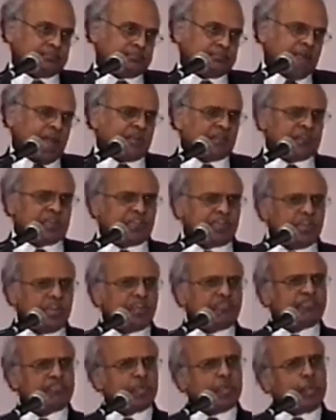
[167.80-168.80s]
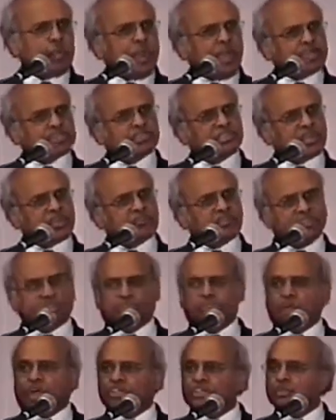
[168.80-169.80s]
And within a few weeks after
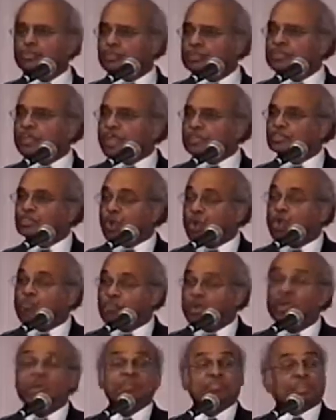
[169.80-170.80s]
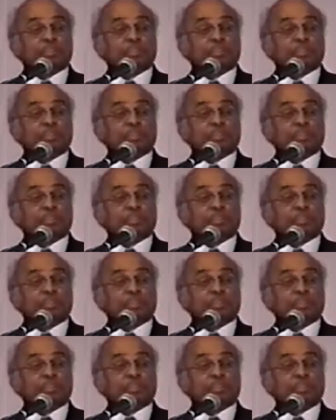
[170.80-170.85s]
Joshua takes over,